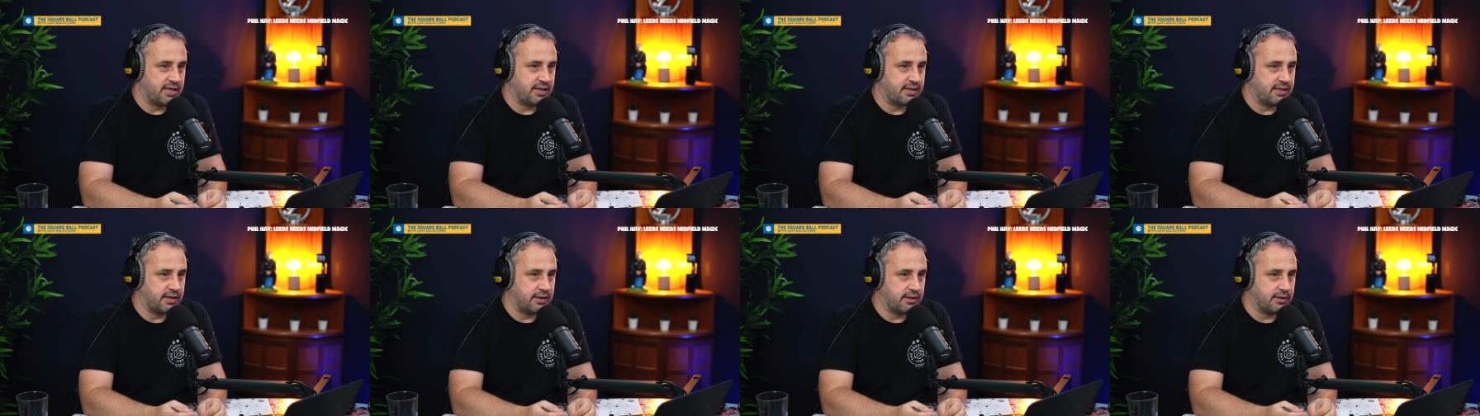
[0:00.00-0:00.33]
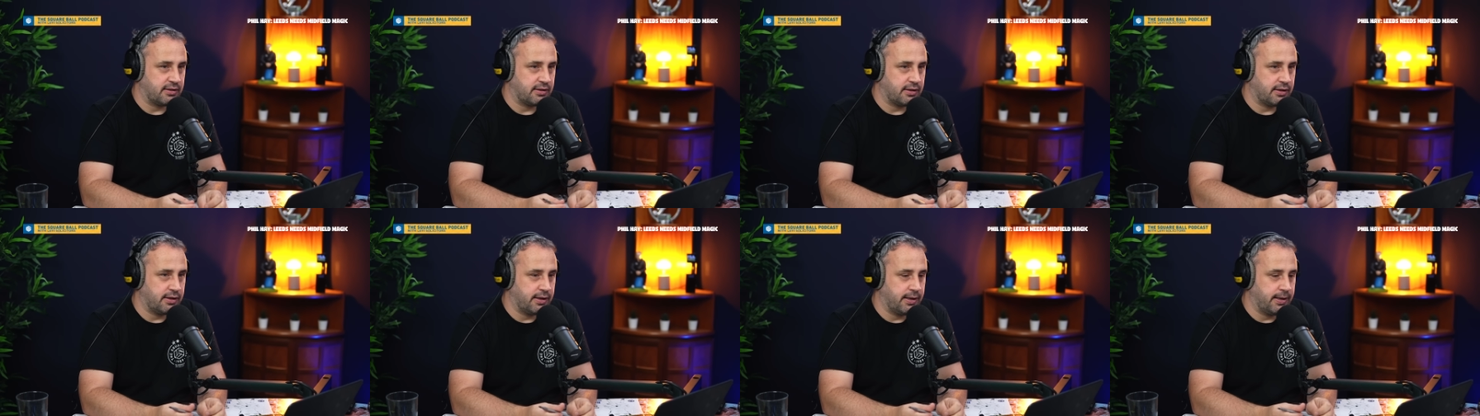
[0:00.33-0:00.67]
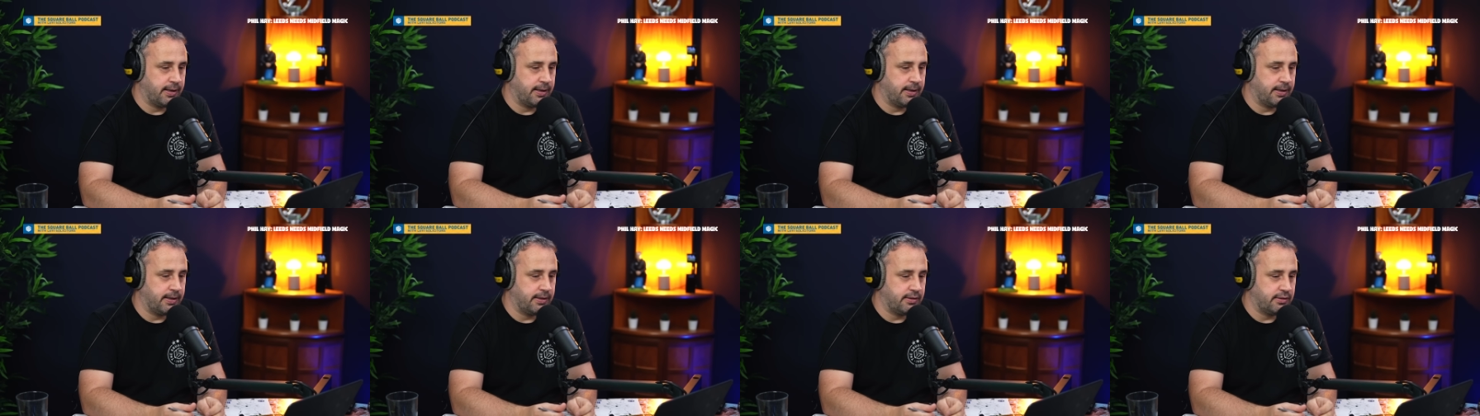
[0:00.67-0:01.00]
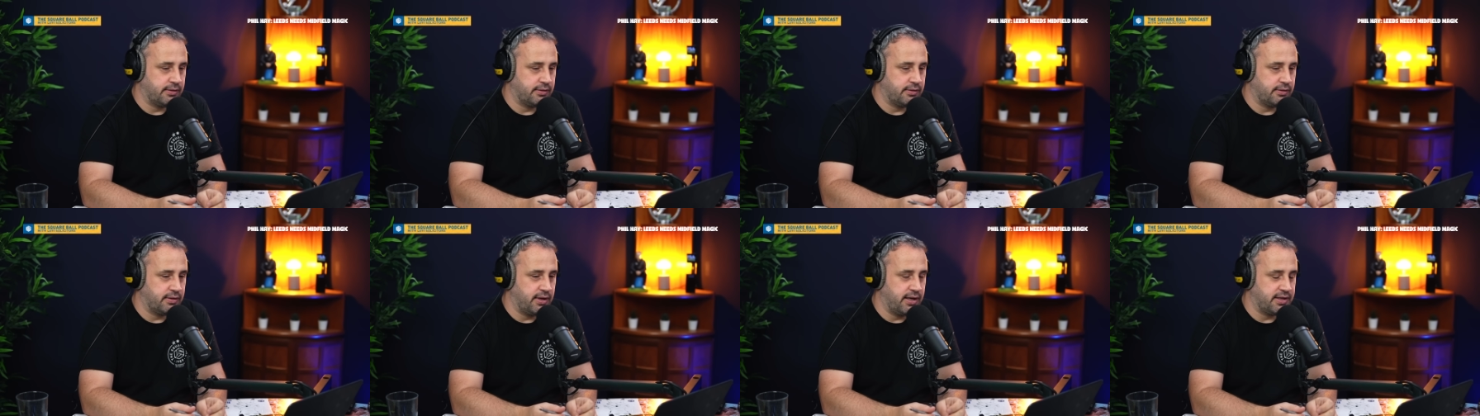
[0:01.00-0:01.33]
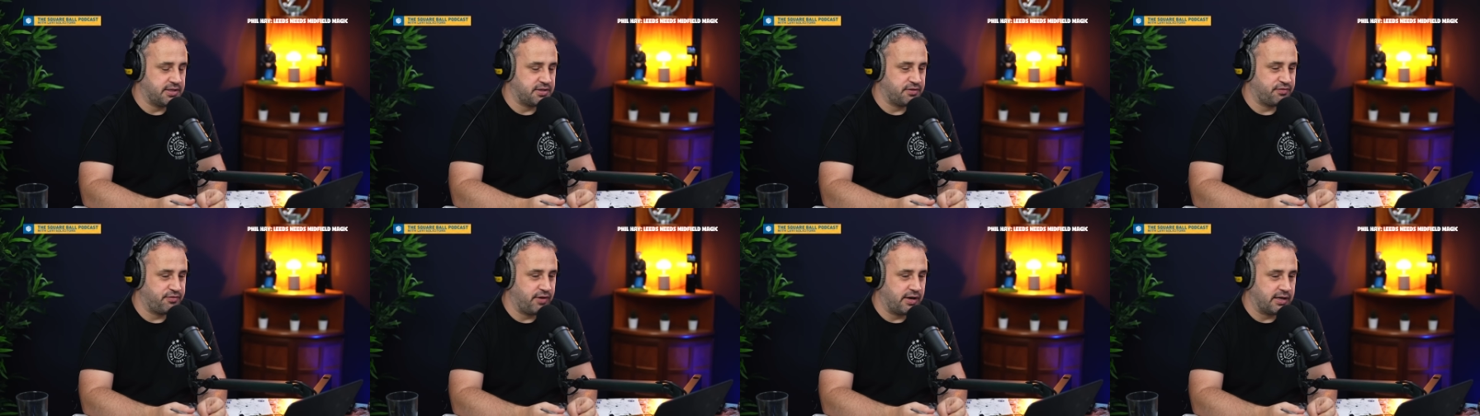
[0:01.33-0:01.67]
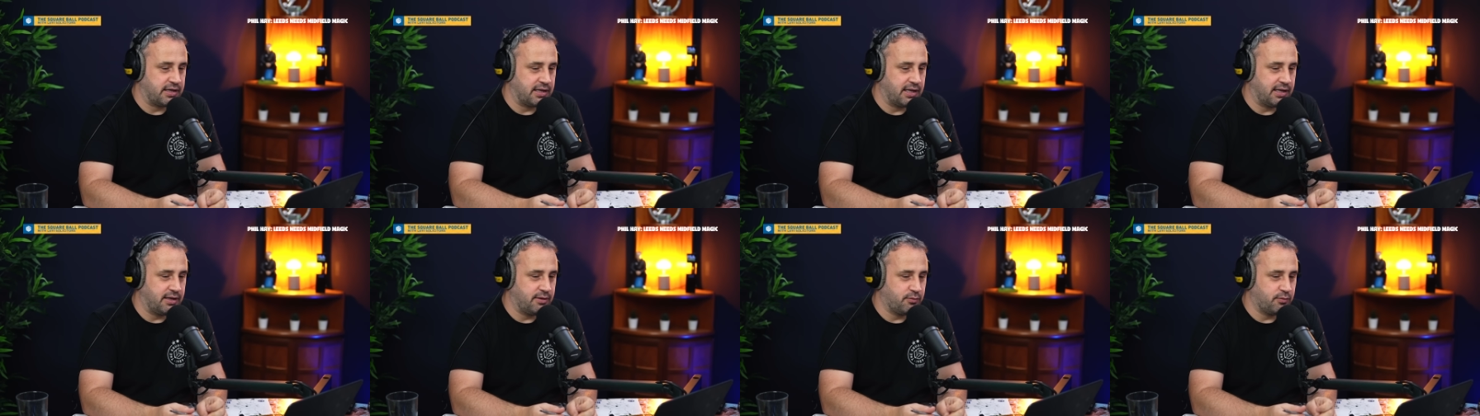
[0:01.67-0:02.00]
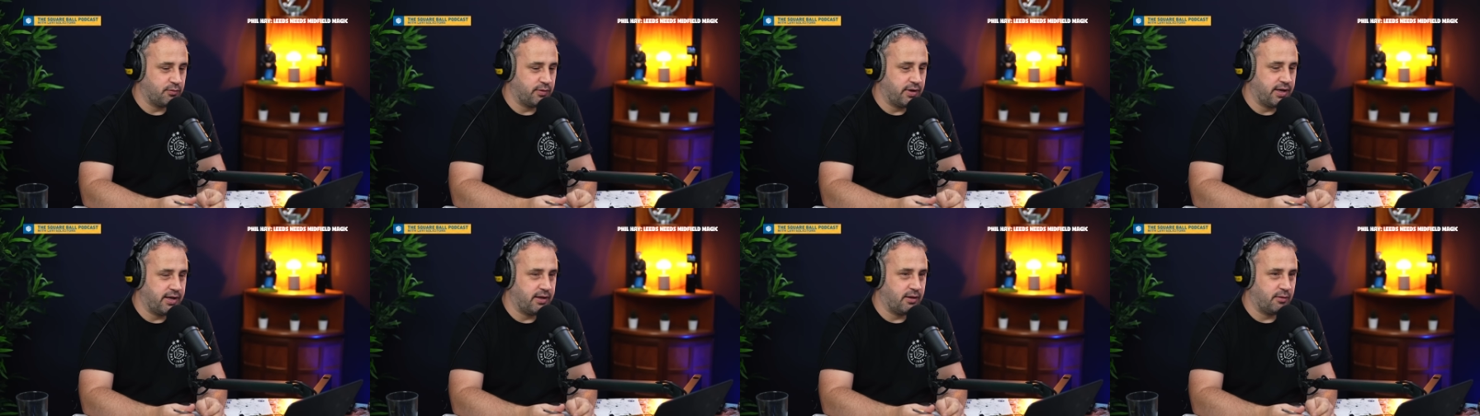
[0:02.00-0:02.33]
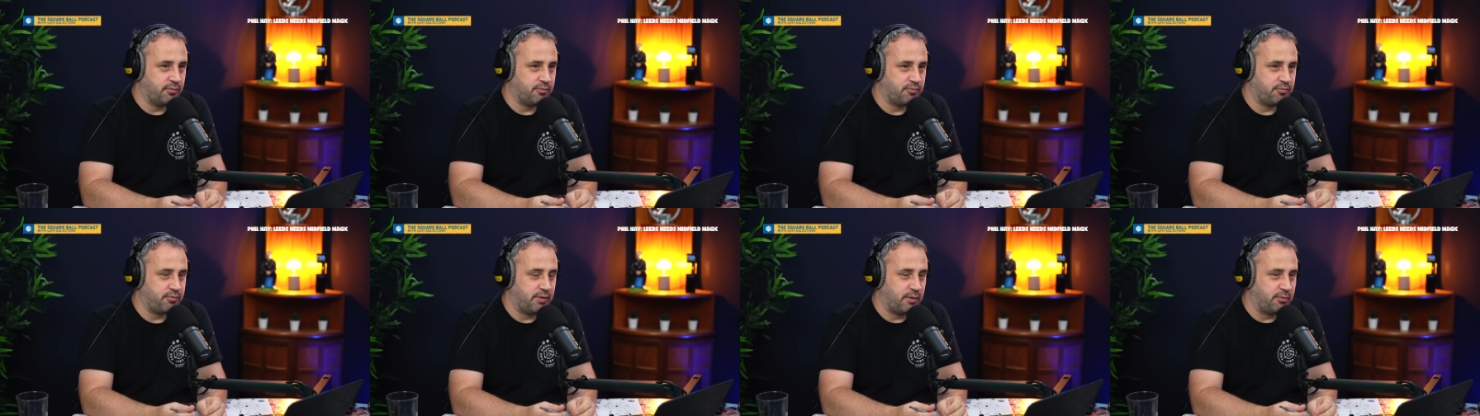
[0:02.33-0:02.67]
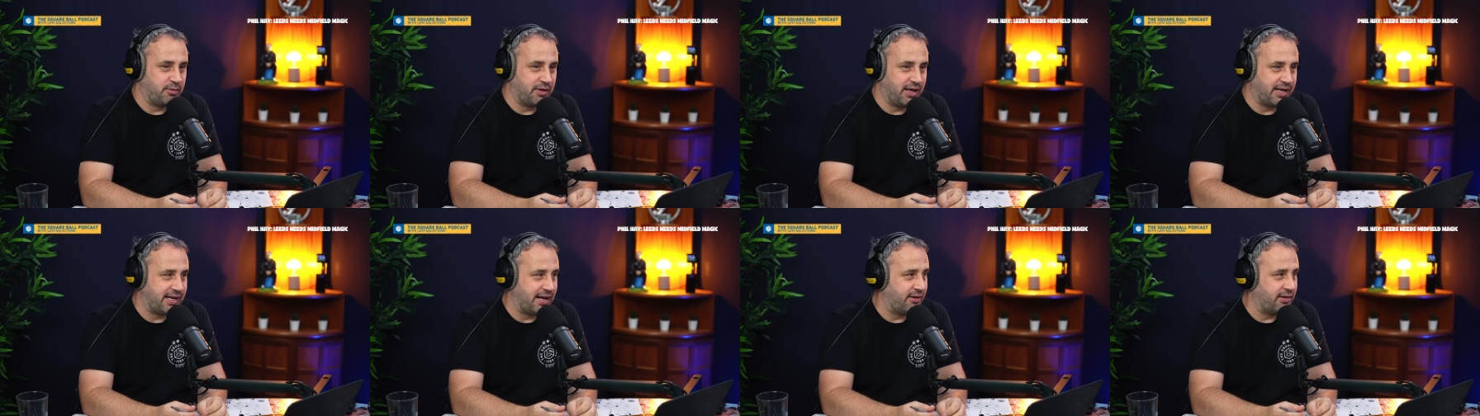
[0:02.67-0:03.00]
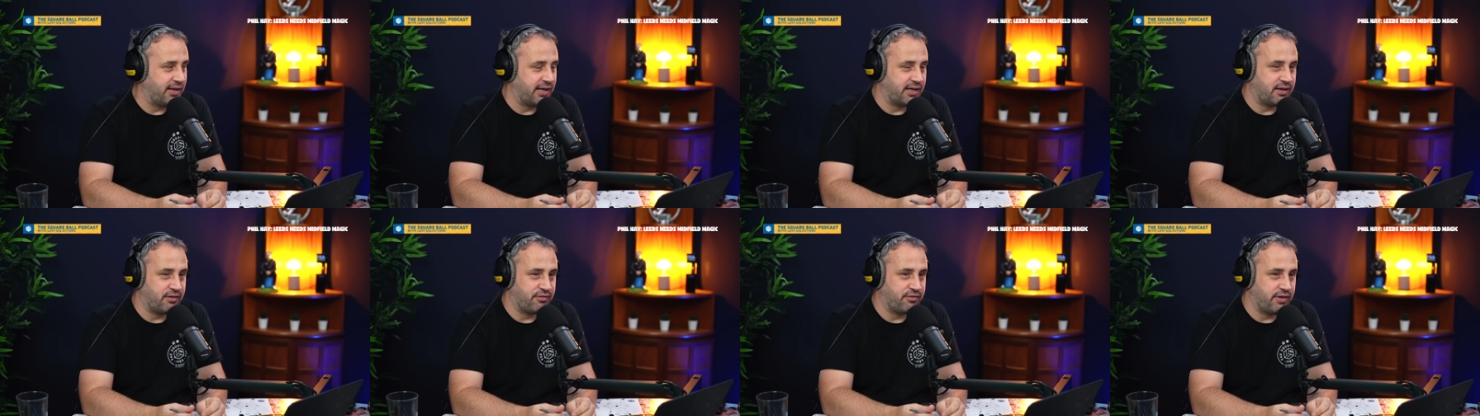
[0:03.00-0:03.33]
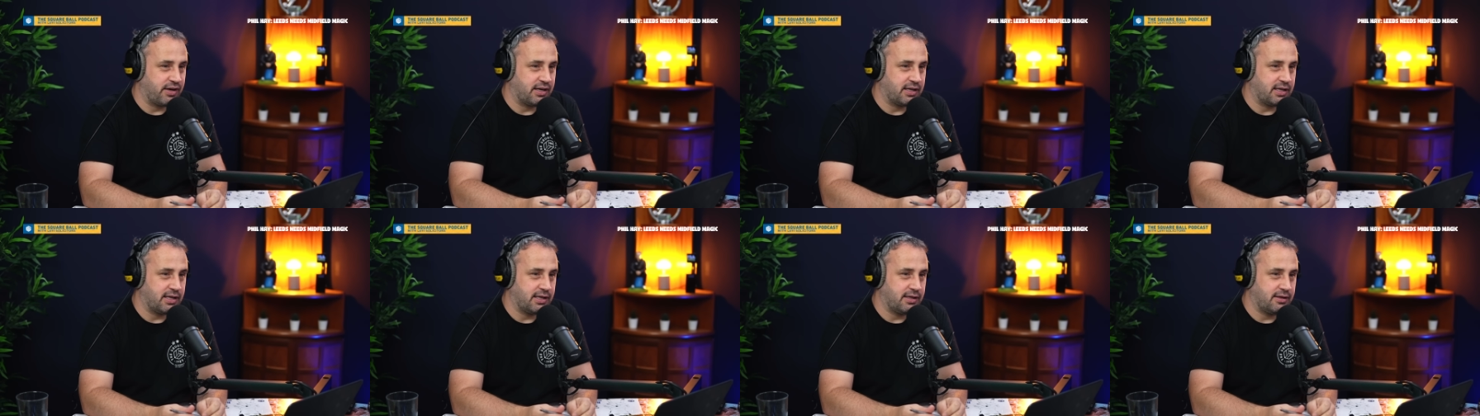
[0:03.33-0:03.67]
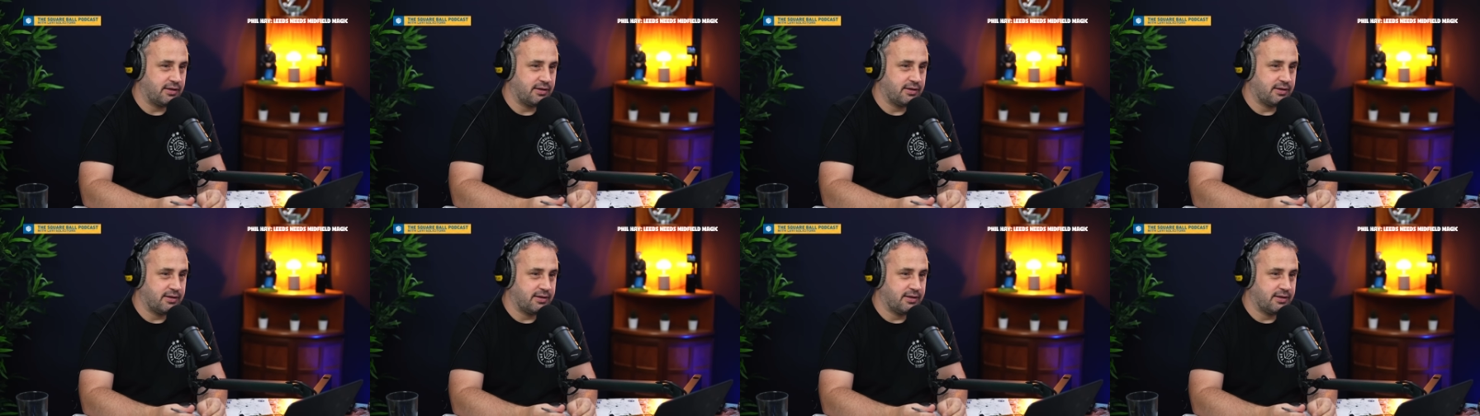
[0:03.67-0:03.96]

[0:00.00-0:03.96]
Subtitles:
I think that it's a friendly. It'll be played out like a friendly.